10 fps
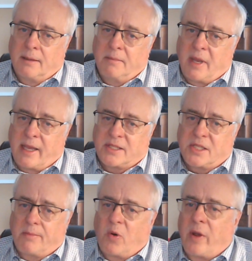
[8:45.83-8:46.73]
At
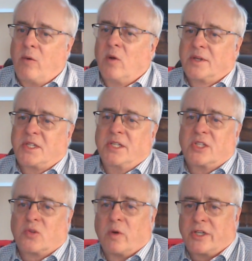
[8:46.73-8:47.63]
some point, Wilson
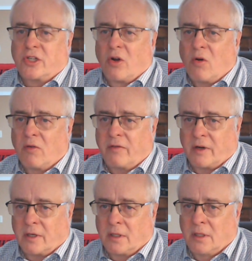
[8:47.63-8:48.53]
switched
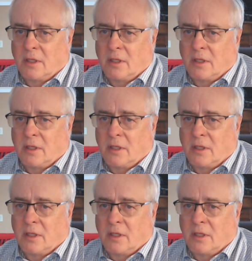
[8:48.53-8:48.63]
over